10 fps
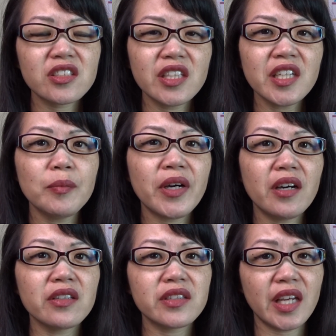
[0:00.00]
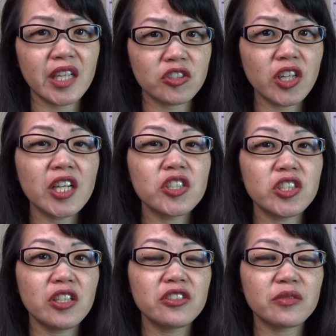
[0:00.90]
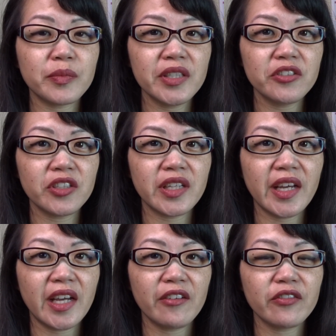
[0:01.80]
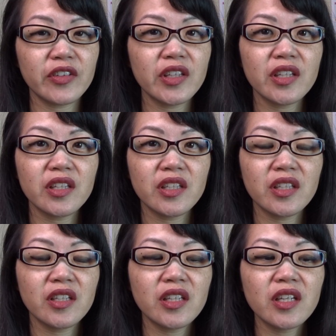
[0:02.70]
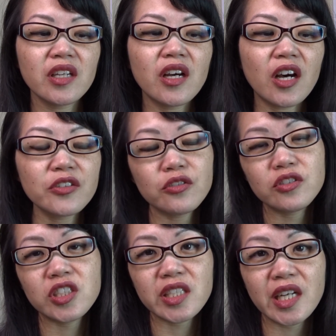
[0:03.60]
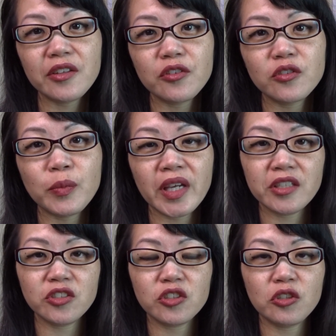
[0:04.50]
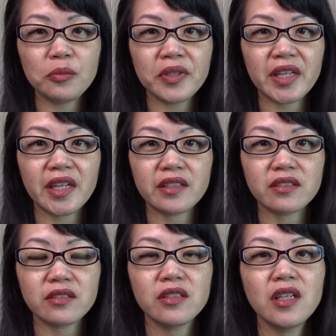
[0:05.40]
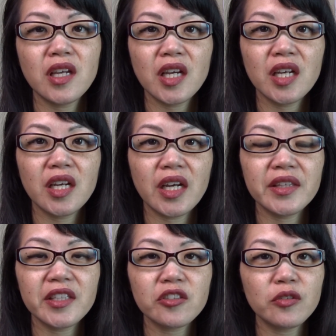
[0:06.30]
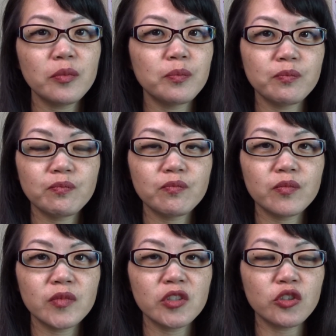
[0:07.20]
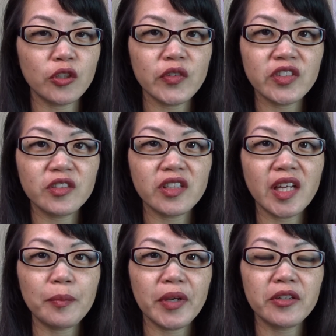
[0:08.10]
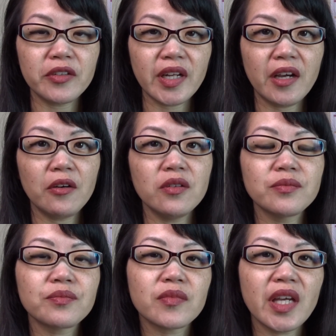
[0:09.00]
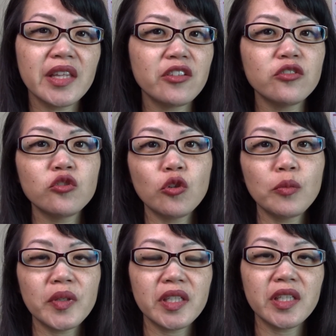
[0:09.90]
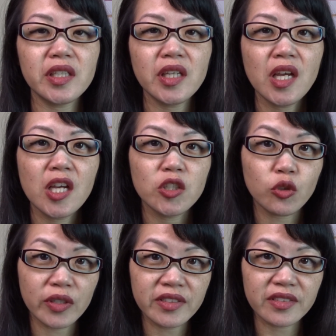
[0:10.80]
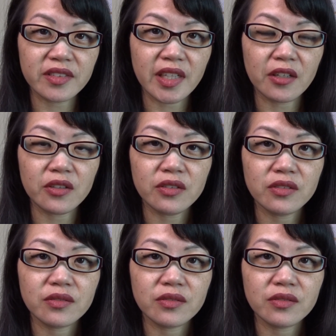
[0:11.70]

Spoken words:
Think about the extra $100 a month you're gonna have. Also check out those pay-as-you-go plans. I think the service is a lot better now, and there's so many choices now.